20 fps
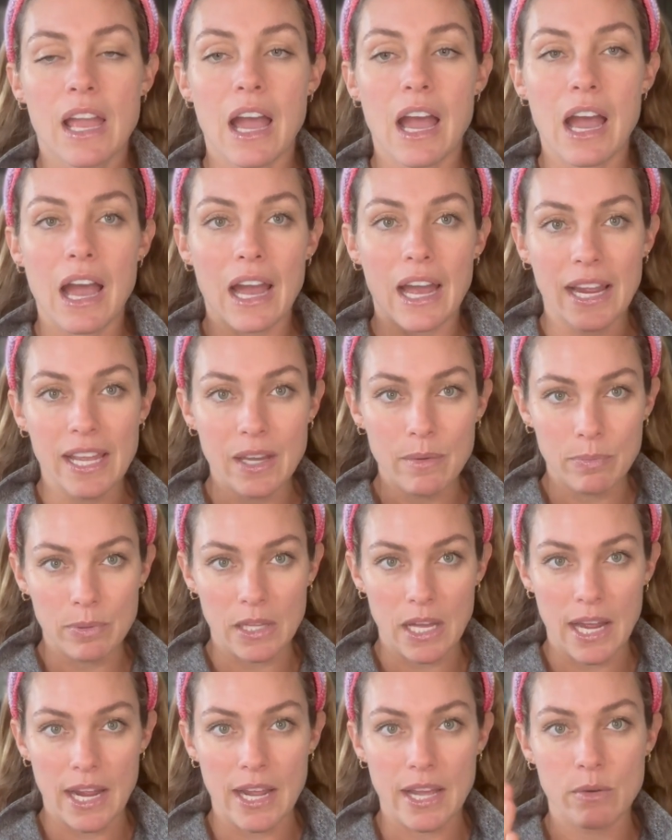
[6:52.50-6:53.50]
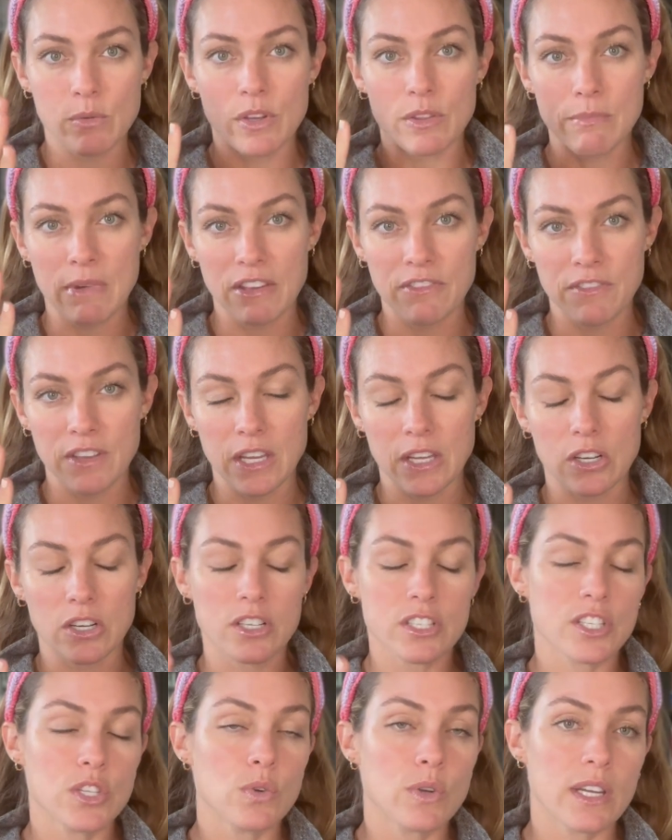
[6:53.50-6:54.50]
I apply with my
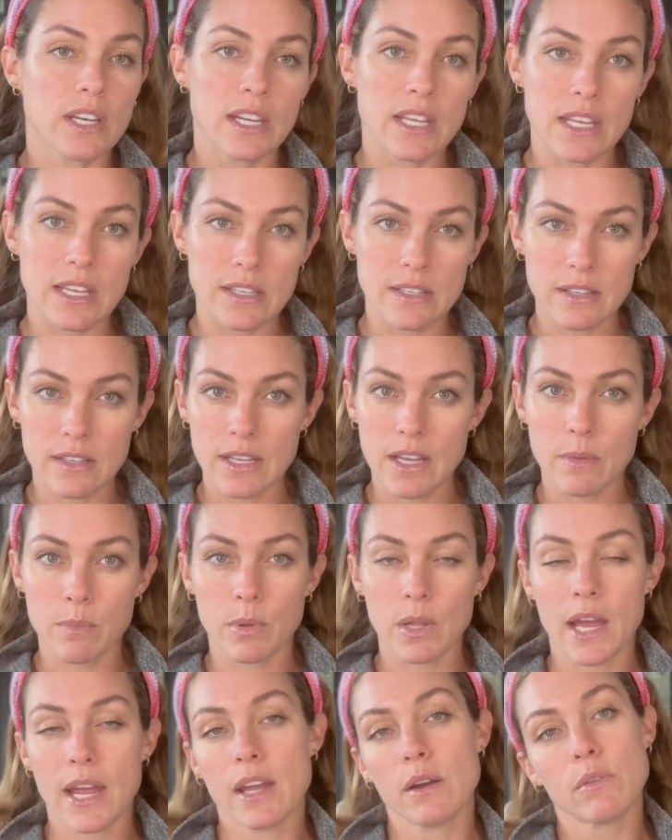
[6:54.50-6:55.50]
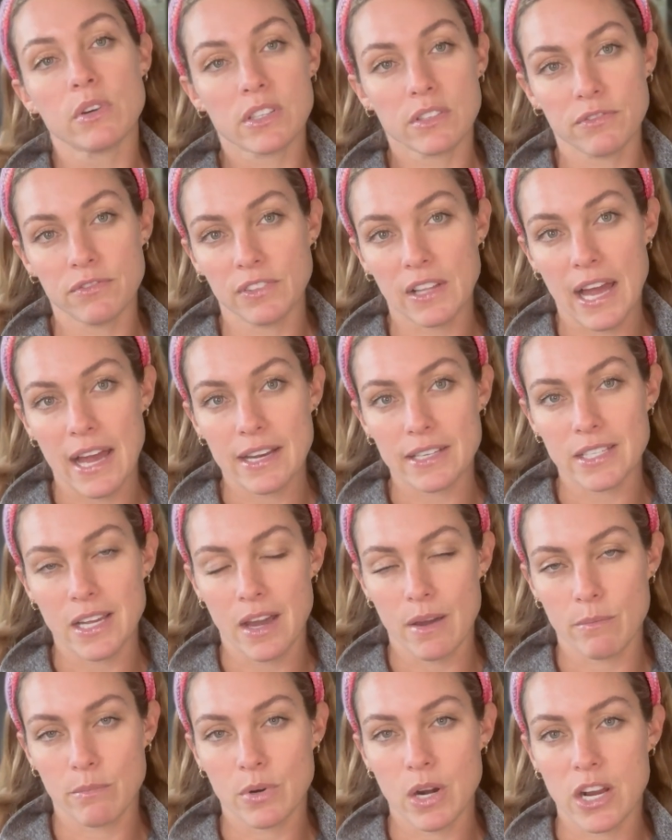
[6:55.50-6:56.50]
fingers. You can easily apply it with a flat
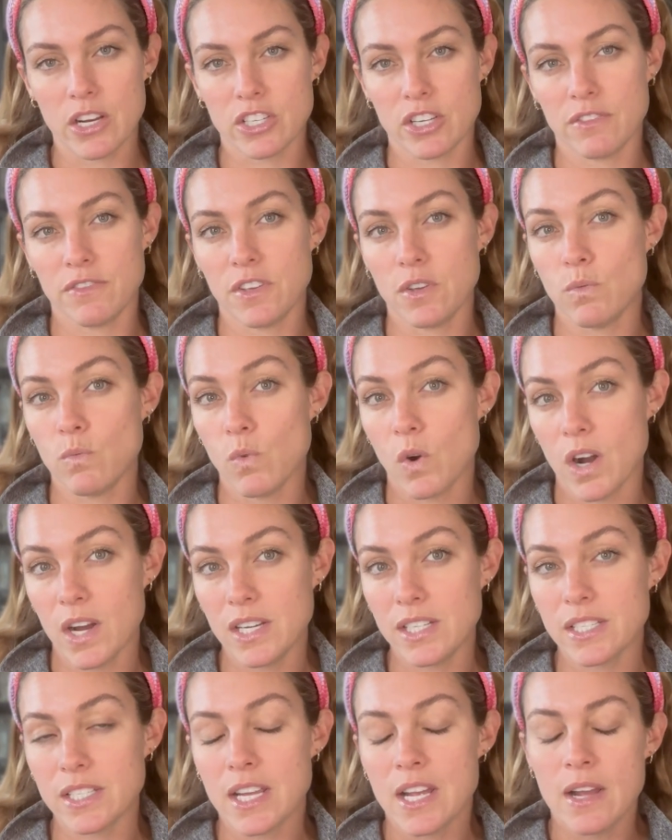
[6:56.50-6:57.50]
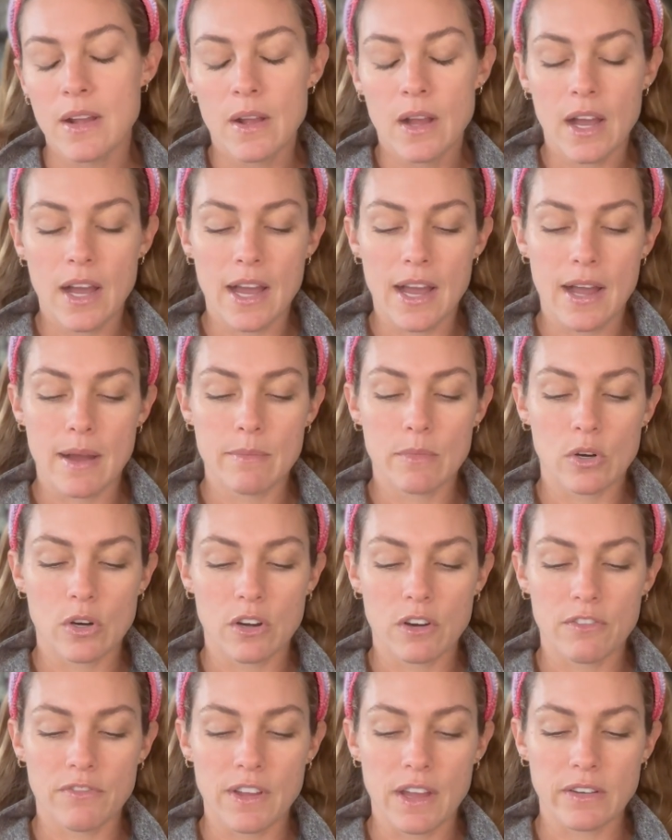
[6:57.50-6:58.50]
top brush if you want, or
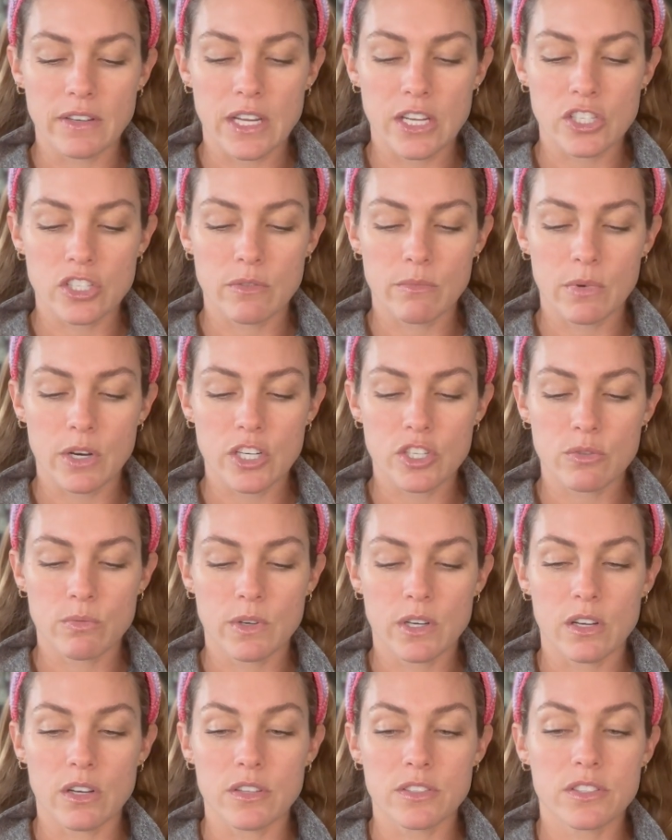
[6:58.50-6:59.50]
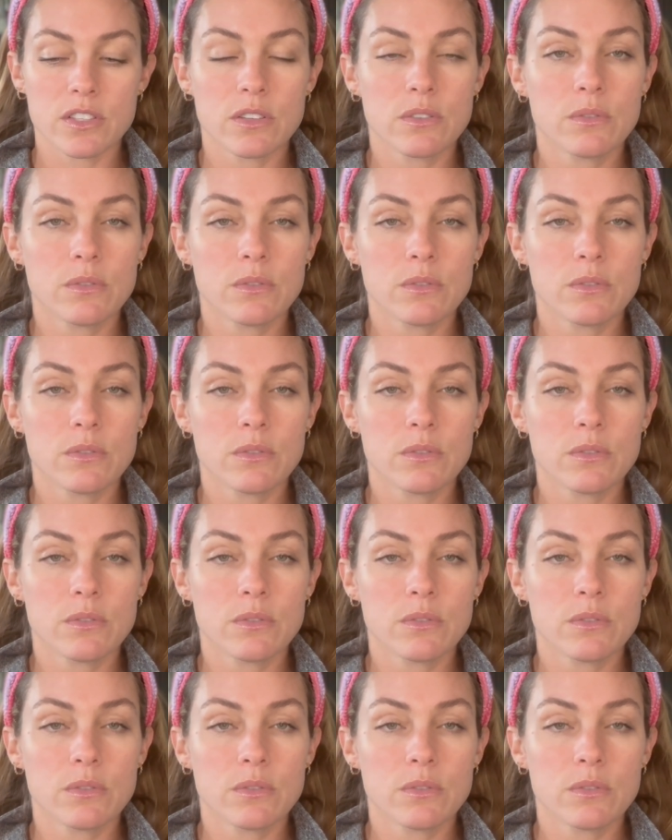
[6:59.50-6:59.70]
a foundation brush would also